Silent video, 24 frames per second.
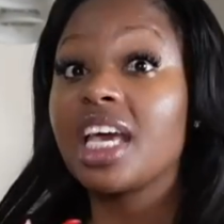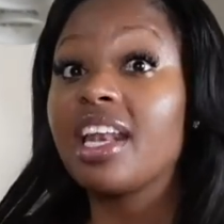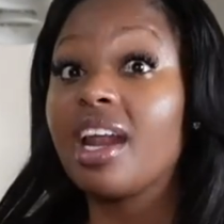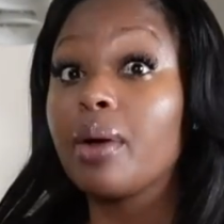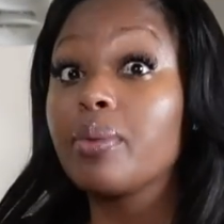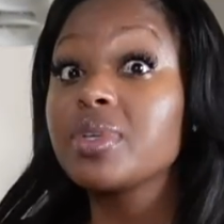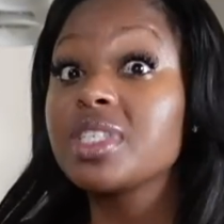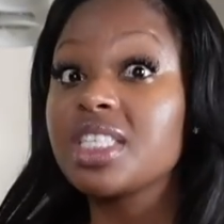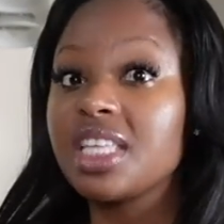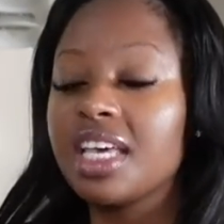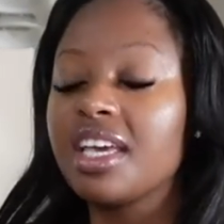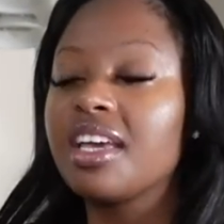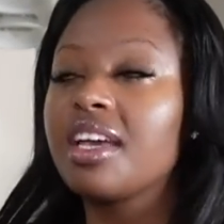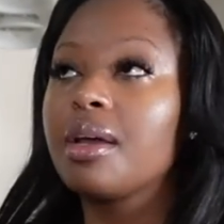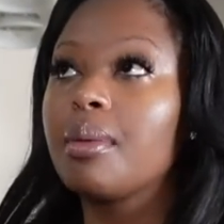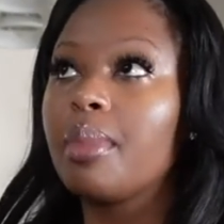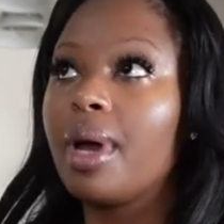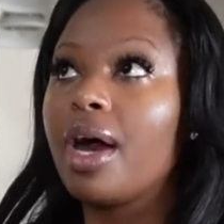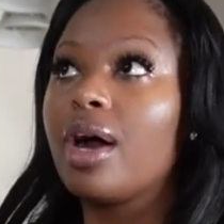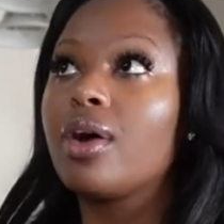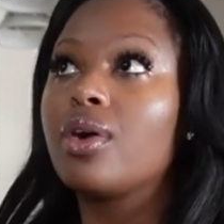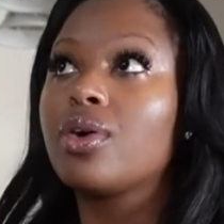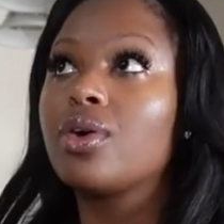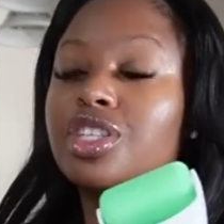And I was thinking
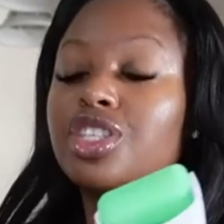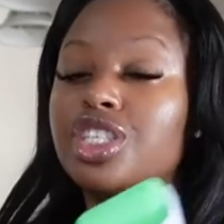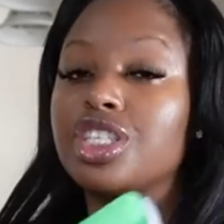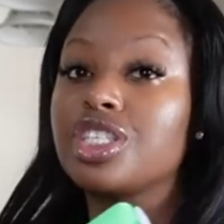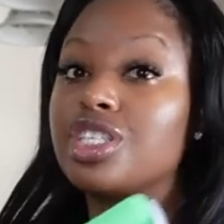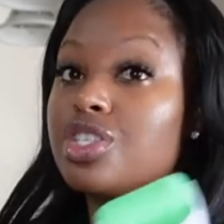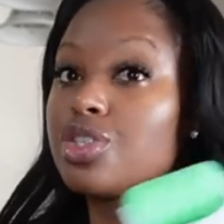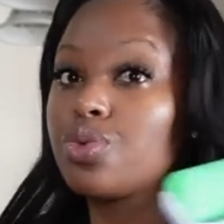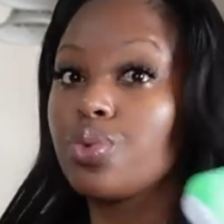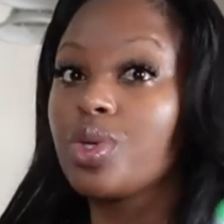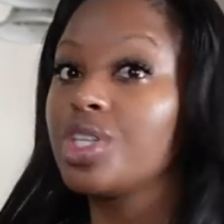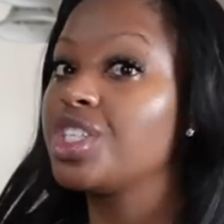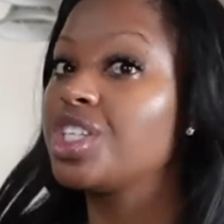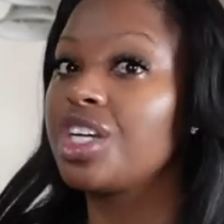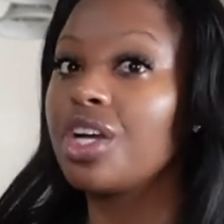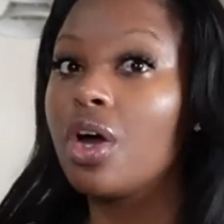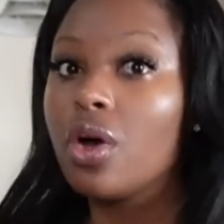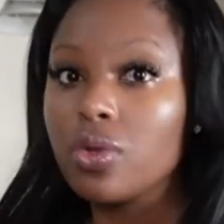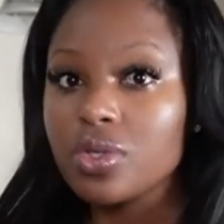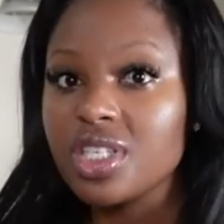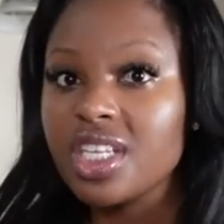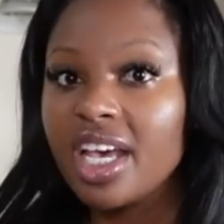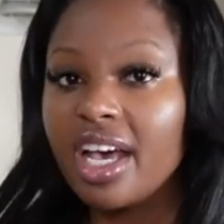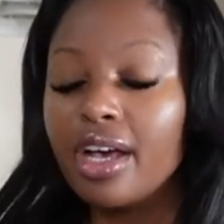about just switching
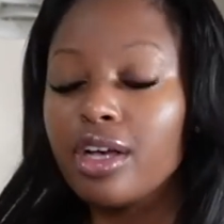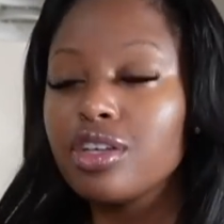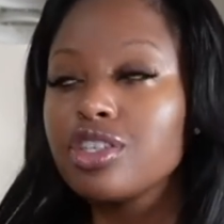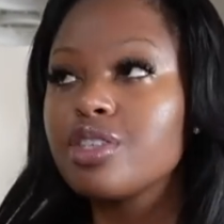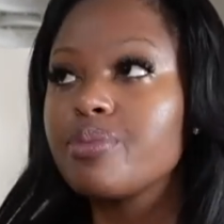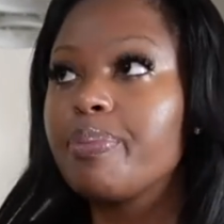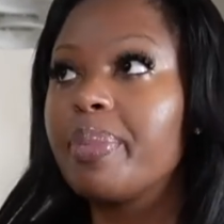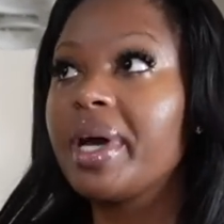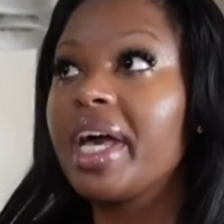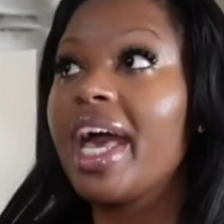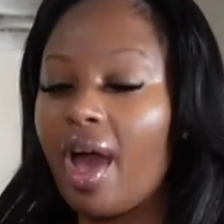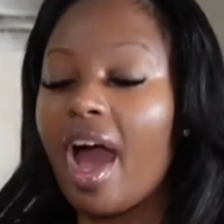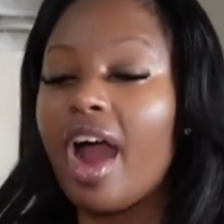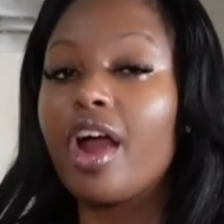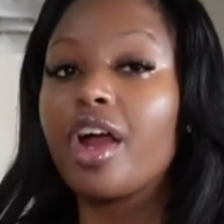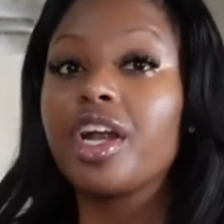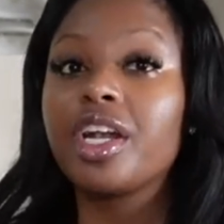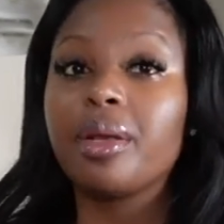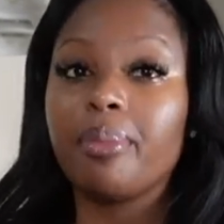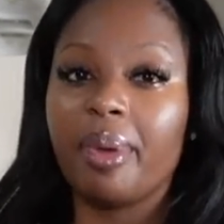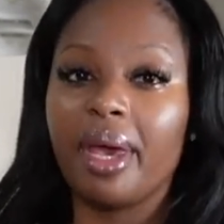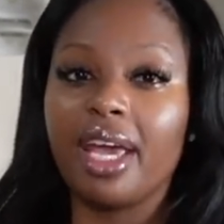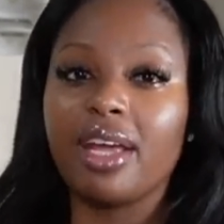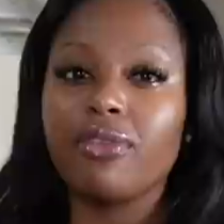hotels, but I
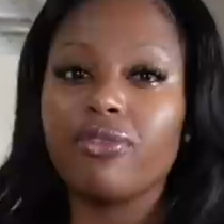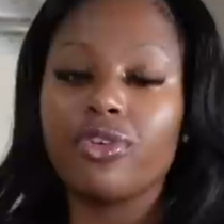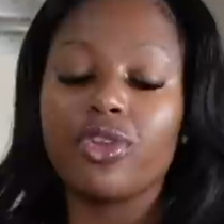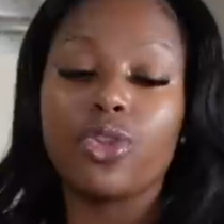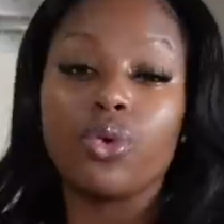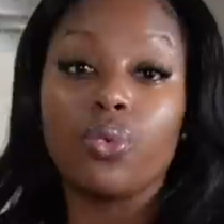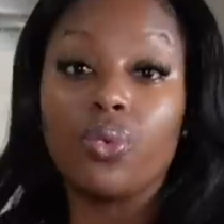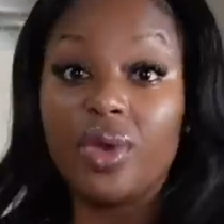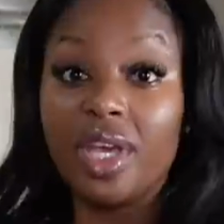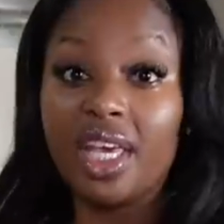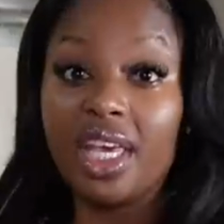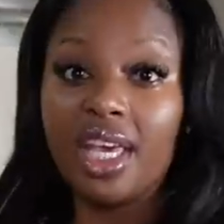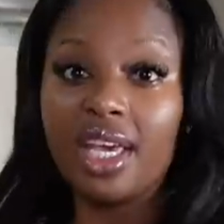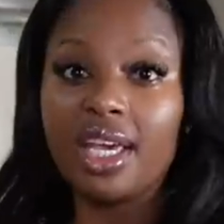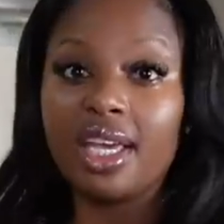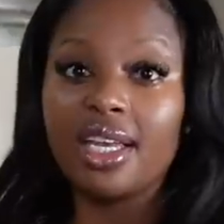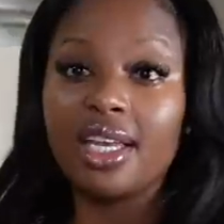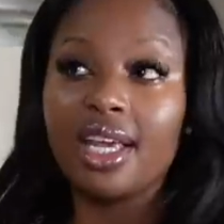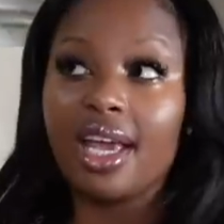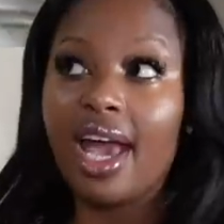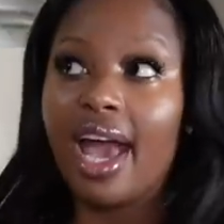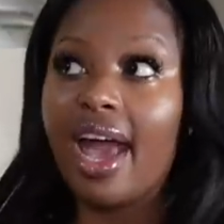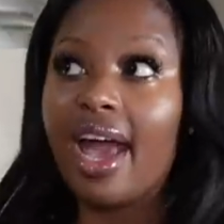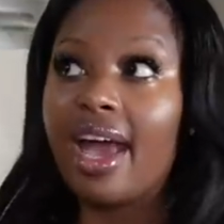already paid for the
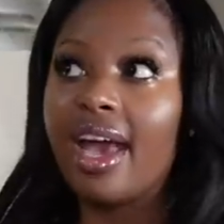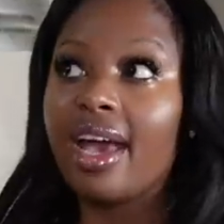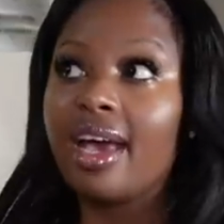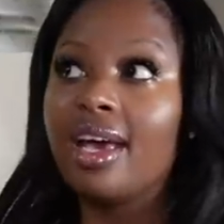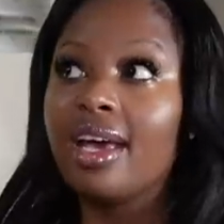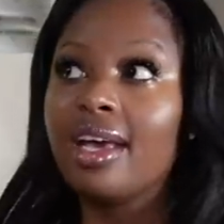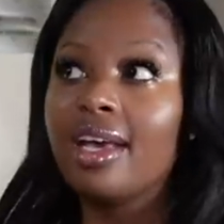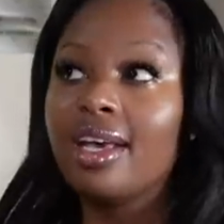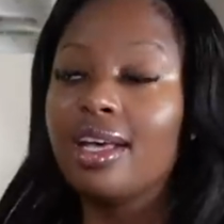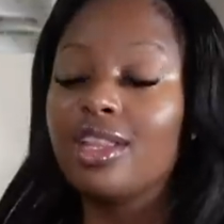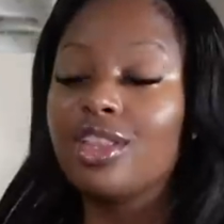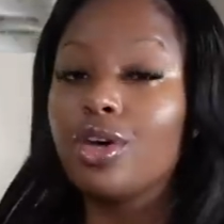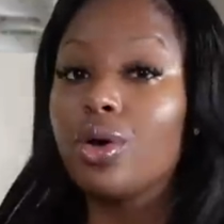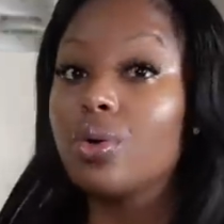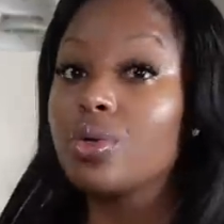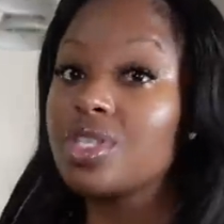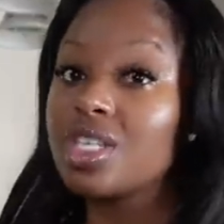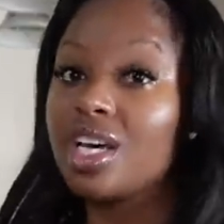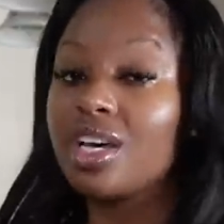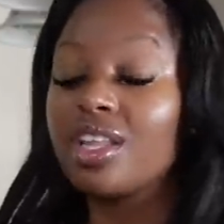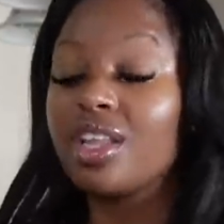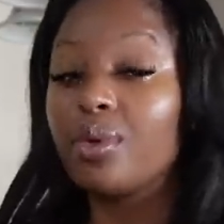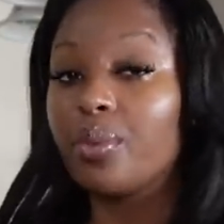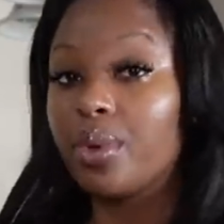weekend at the
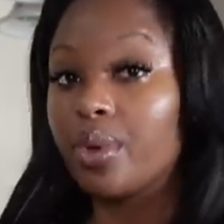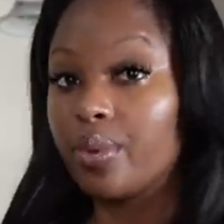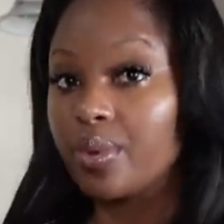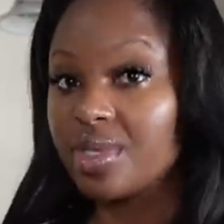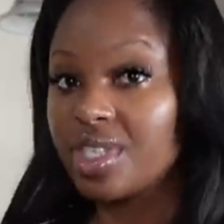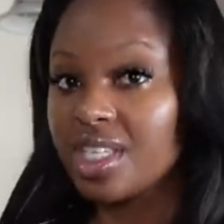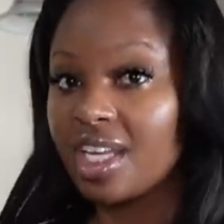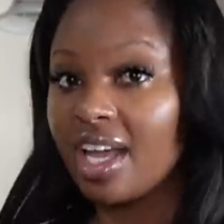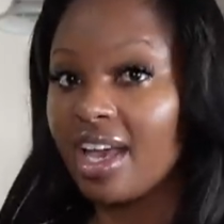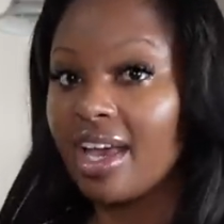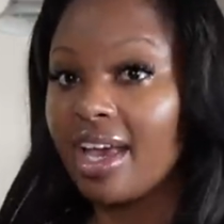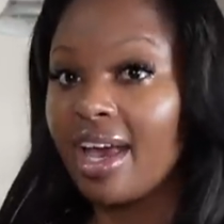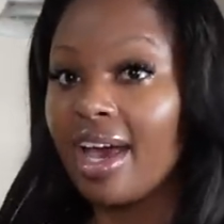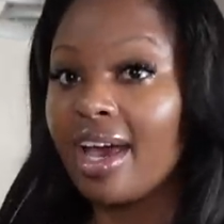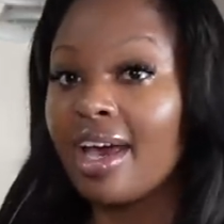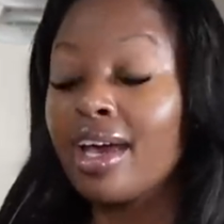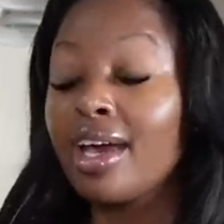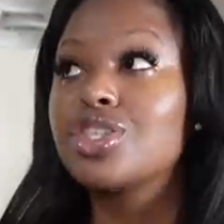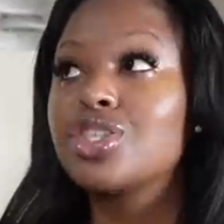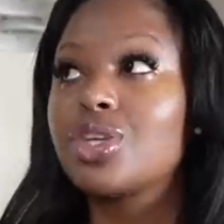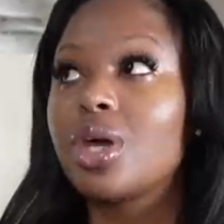hotel that we were staying at.